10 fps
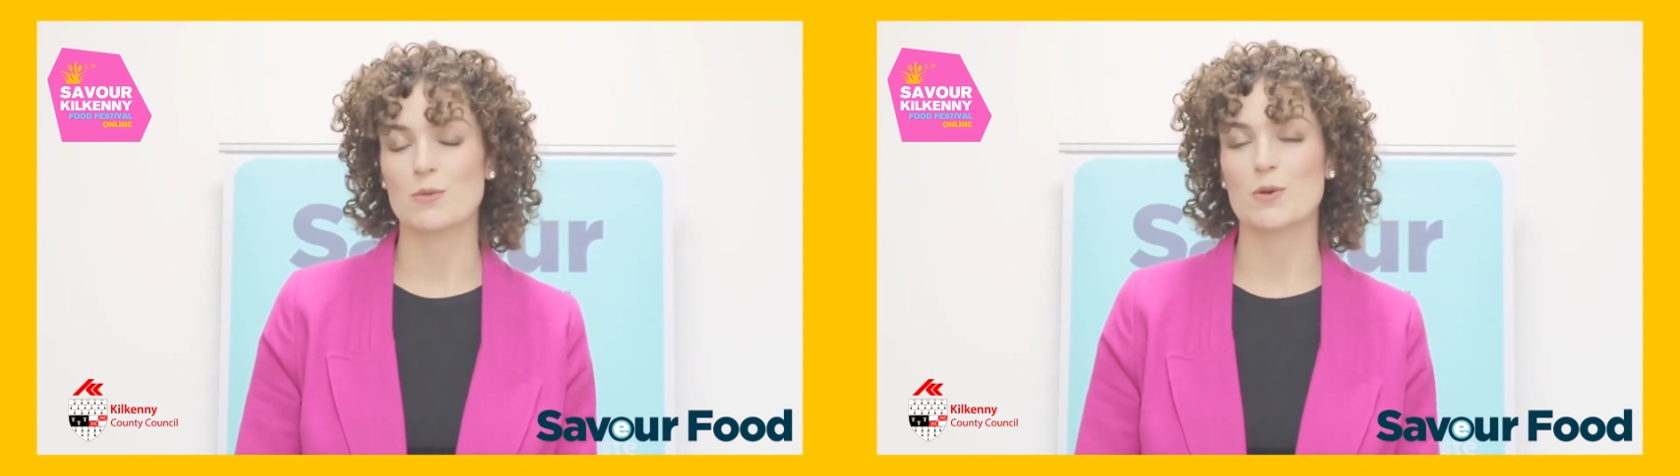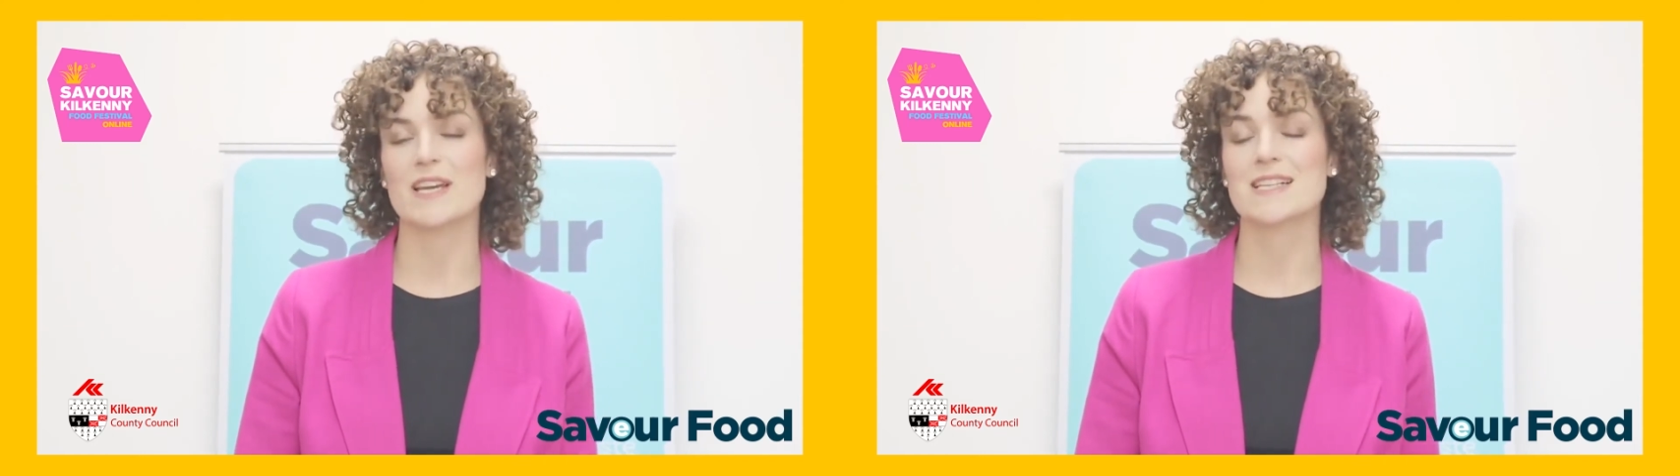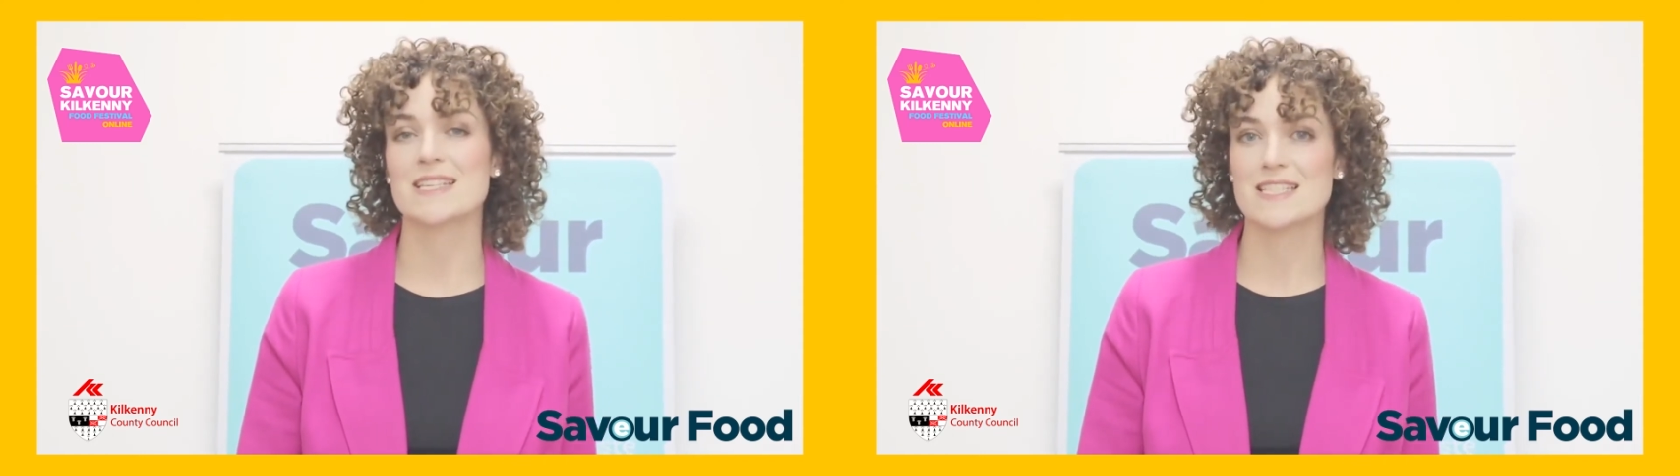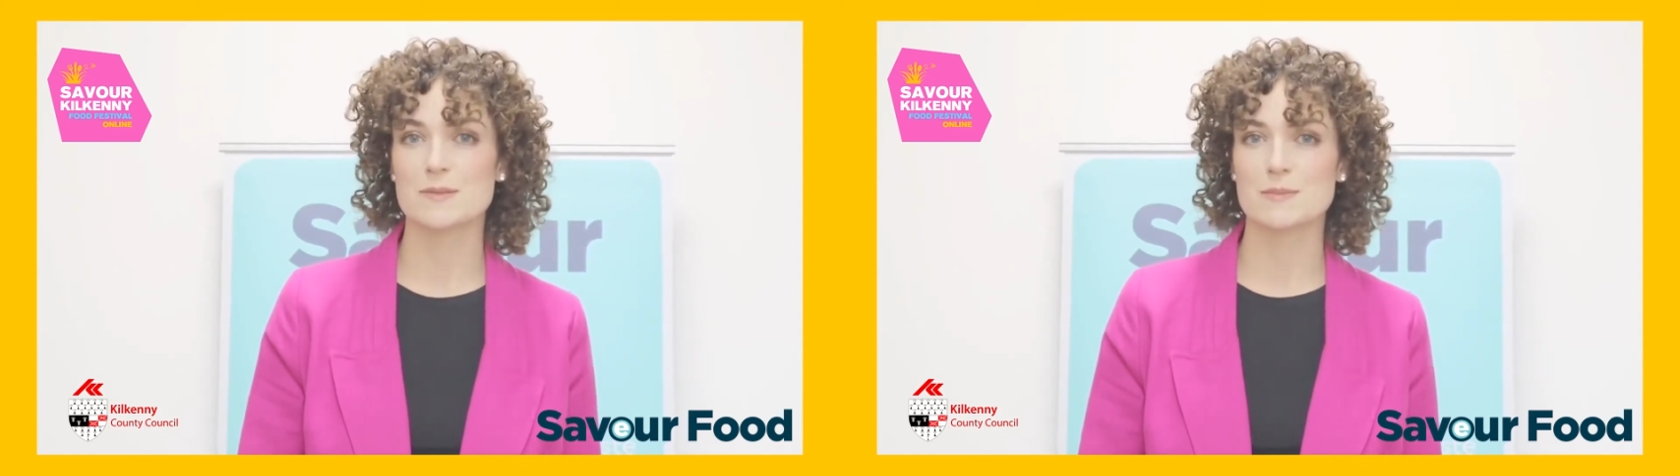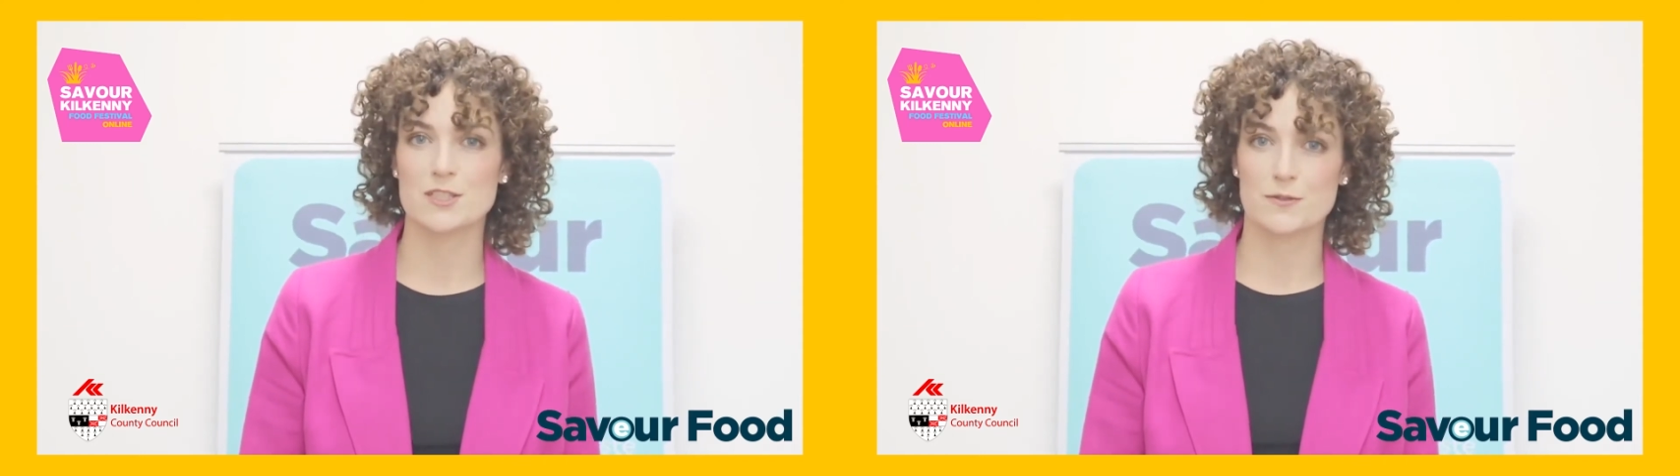that would be
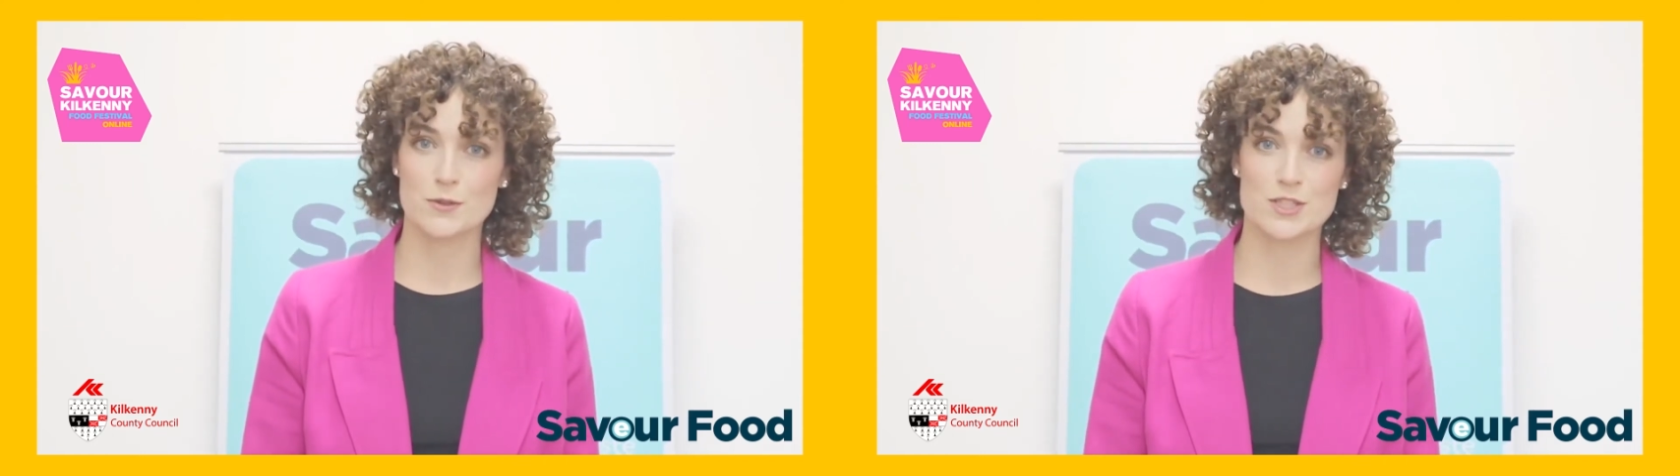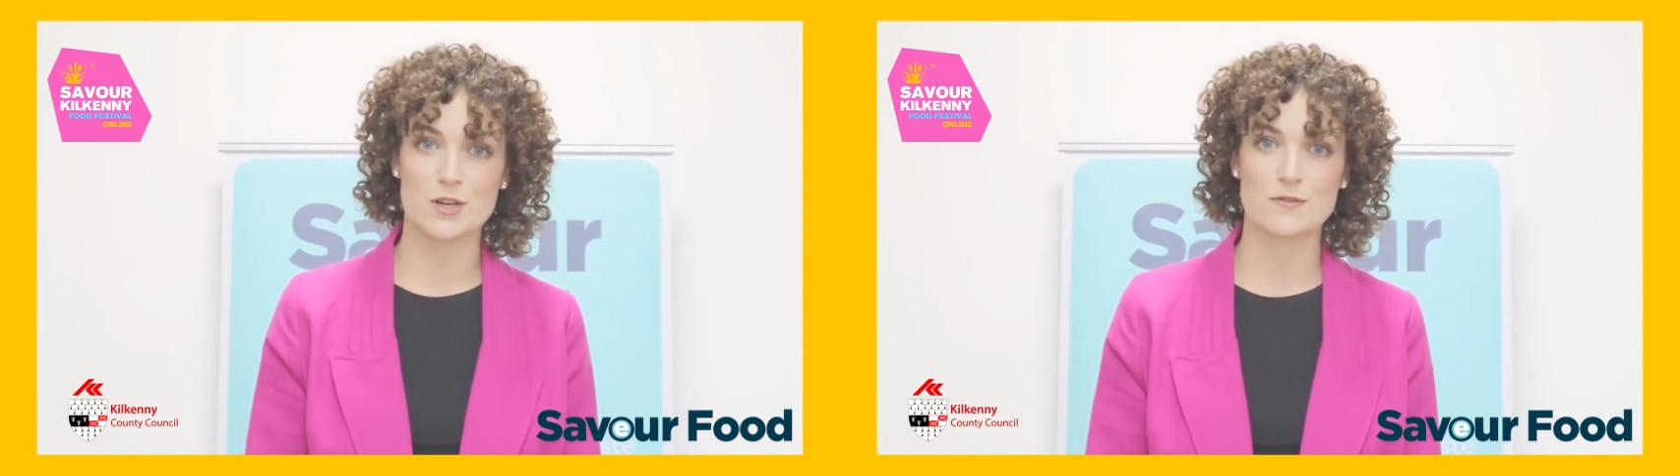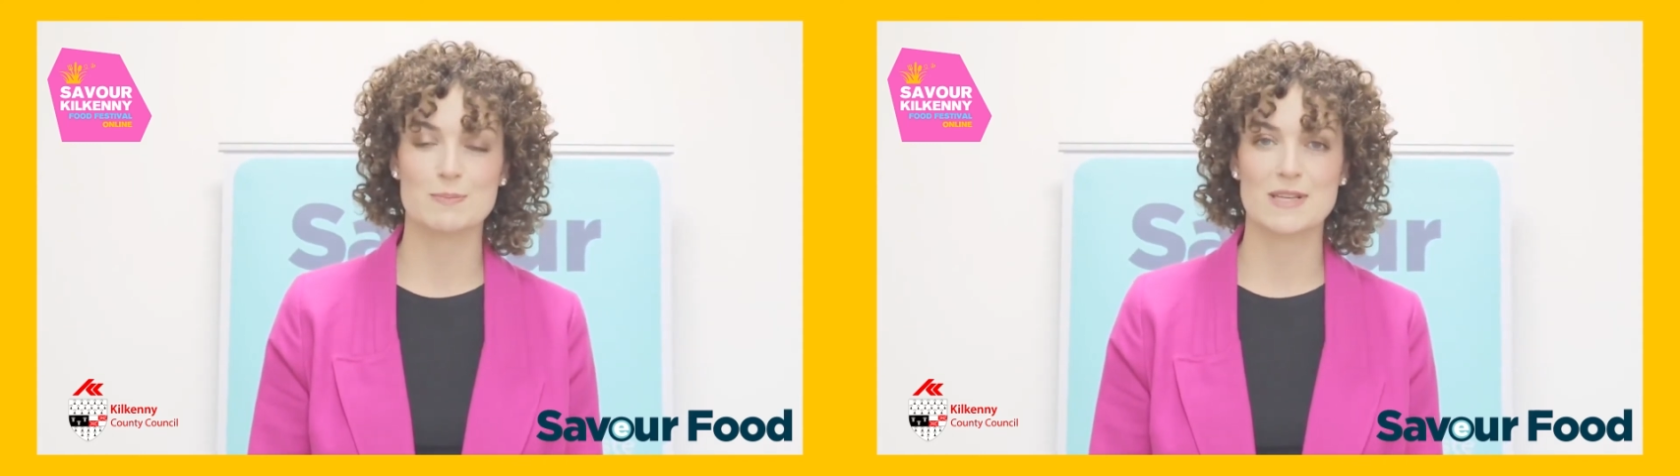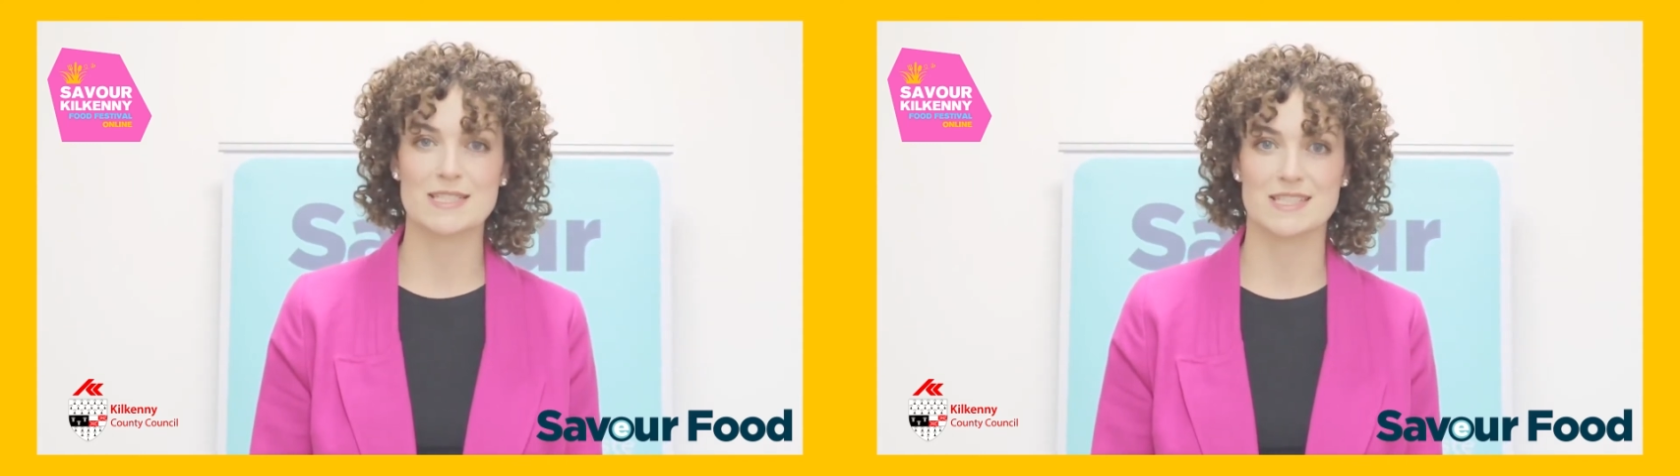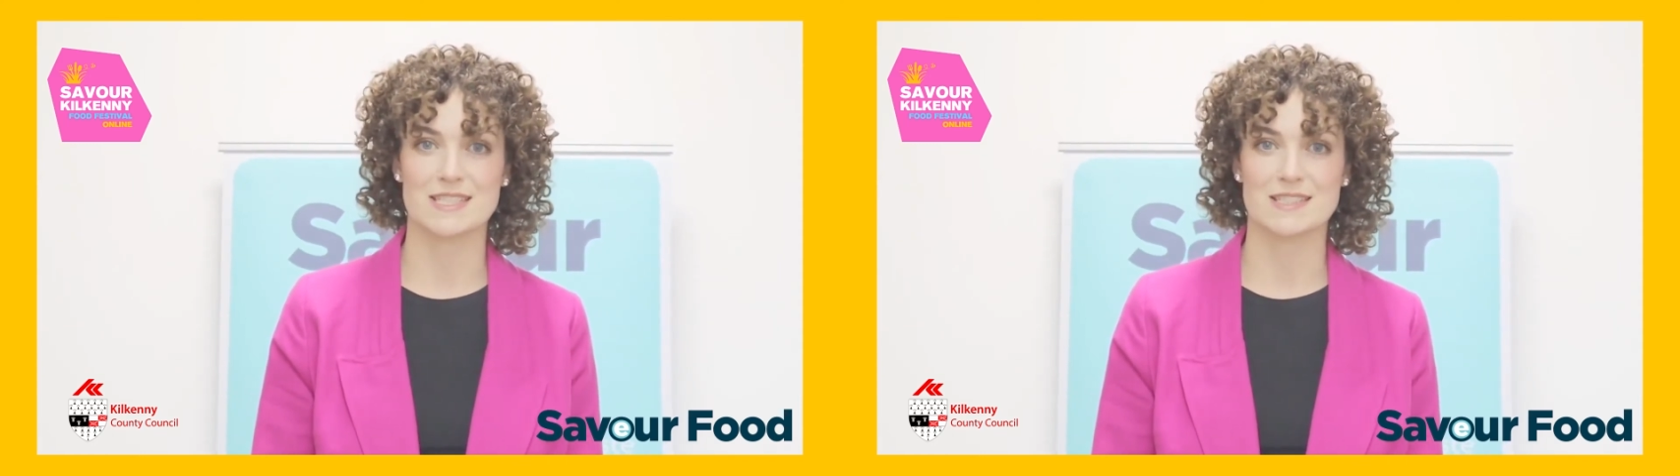accessible to food service
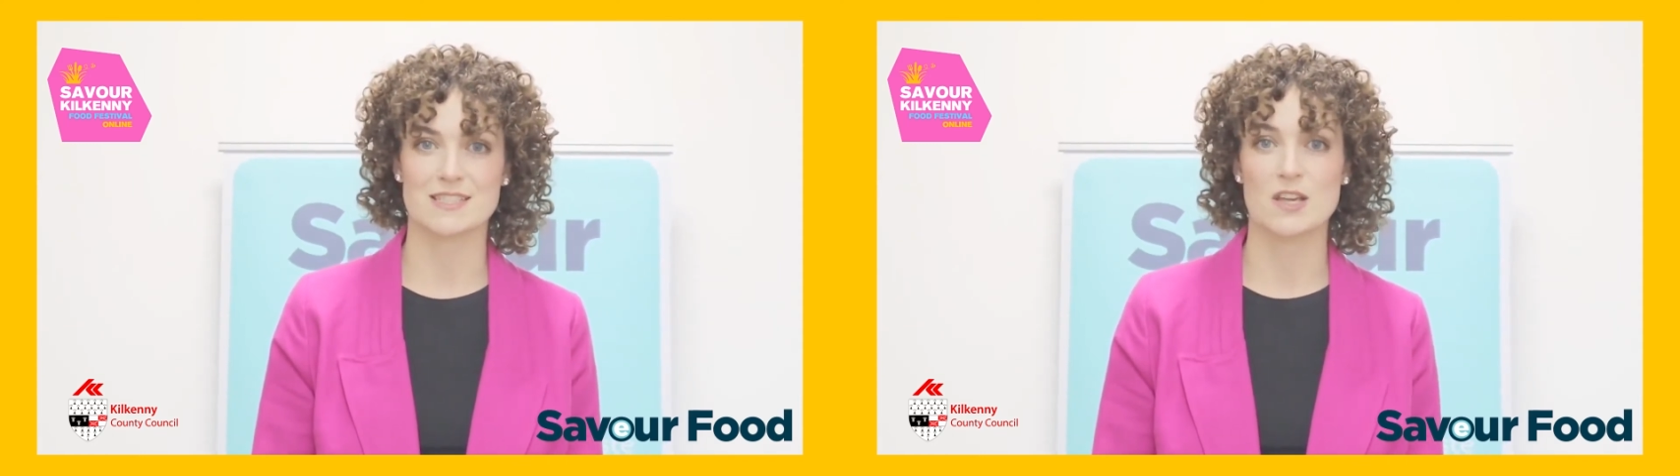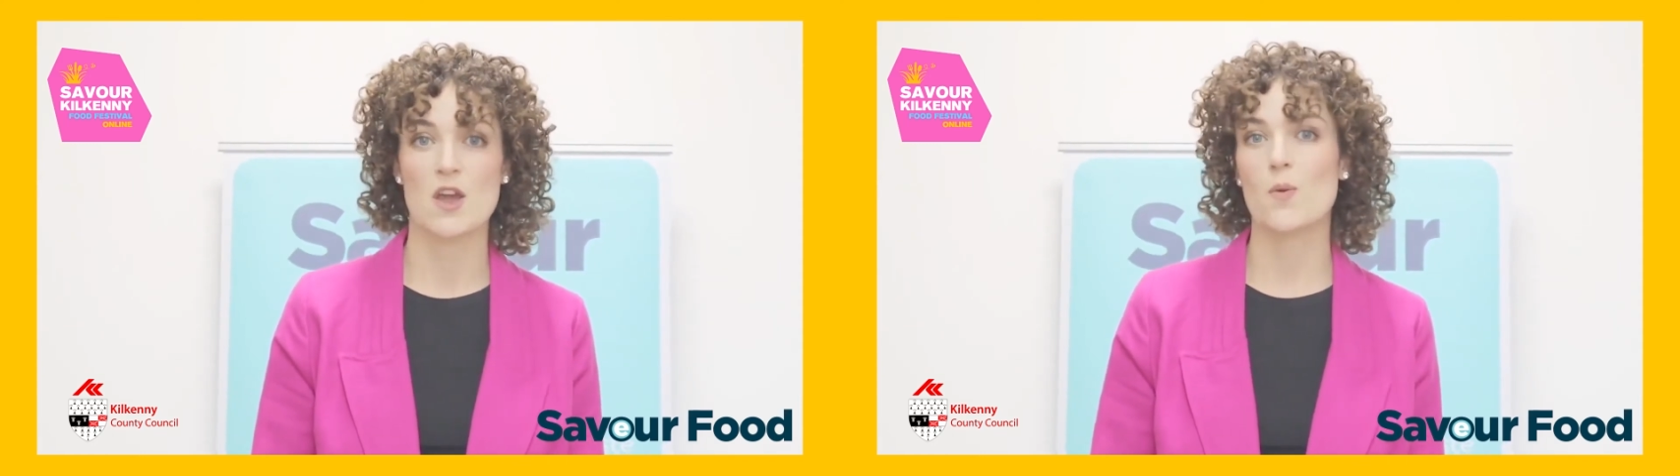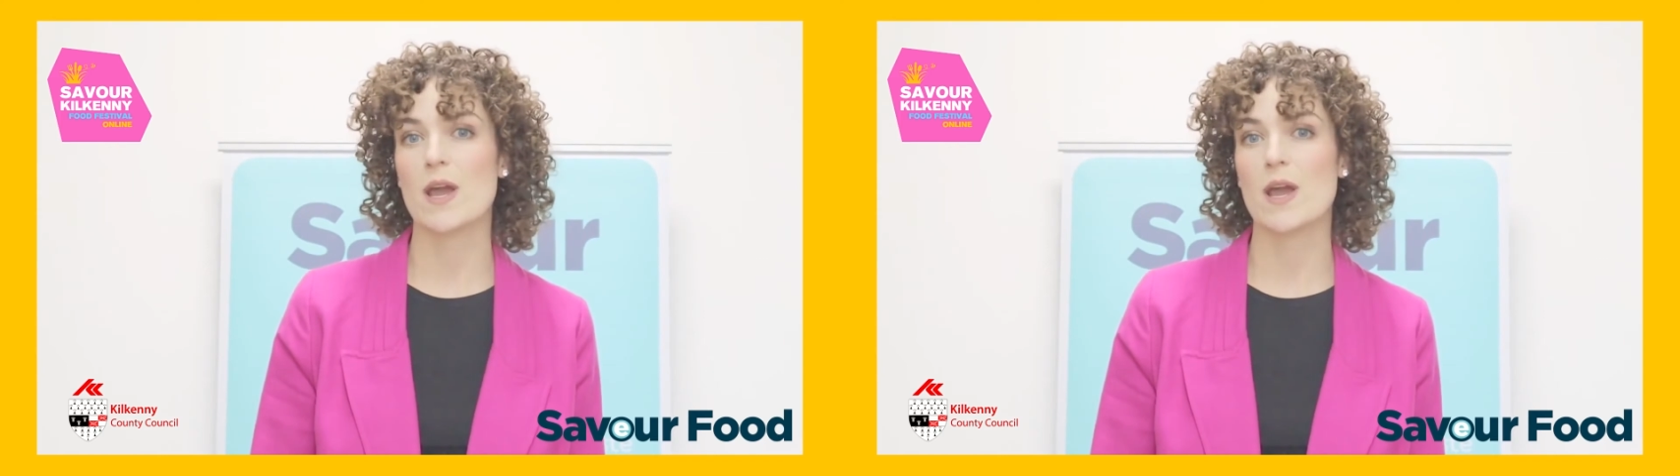businesses